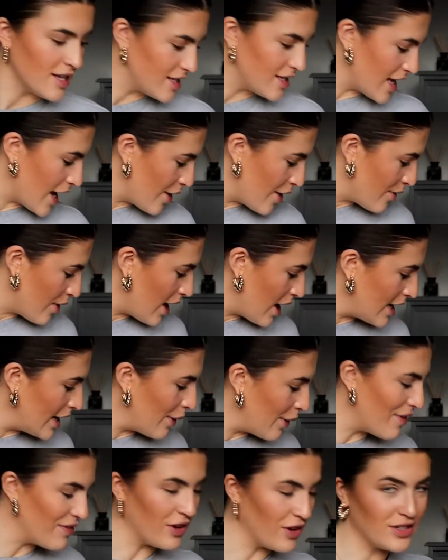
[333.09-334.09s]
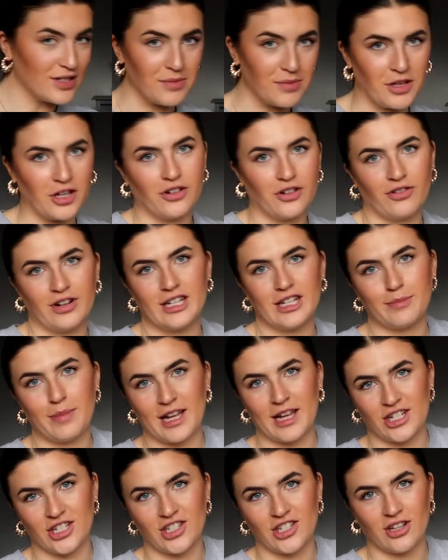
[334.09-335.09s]
So I know I've got some good Grease
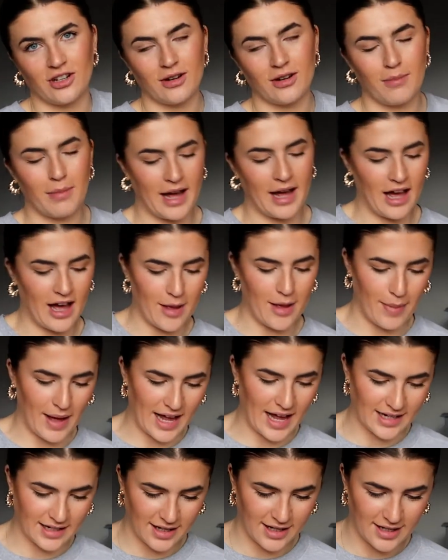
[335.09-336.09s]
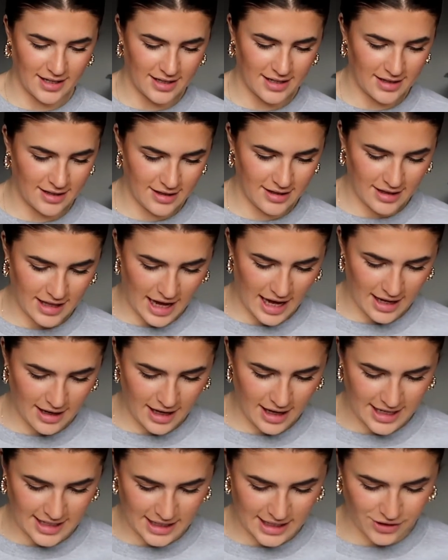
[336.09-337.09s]
pictures on my iPad because
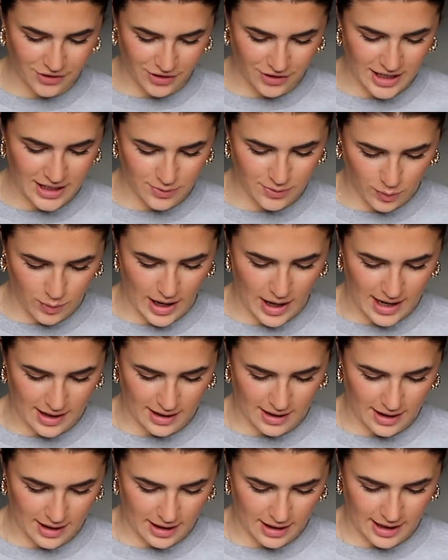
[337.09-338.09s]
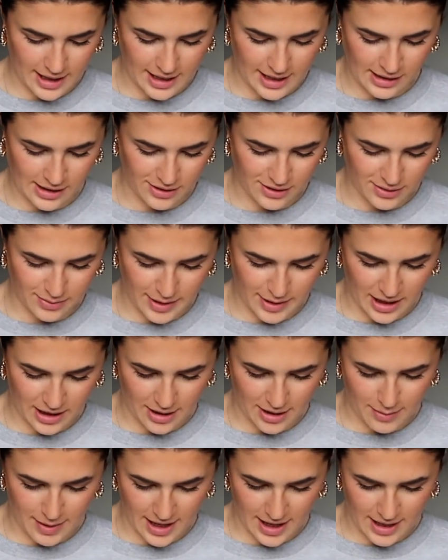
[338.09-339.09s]
I did Grease when I used my
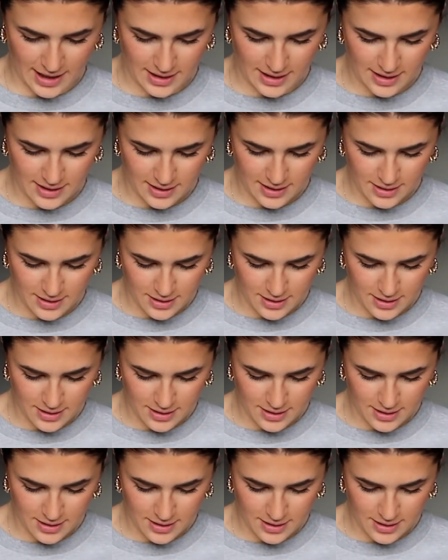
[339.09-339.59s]
iPad.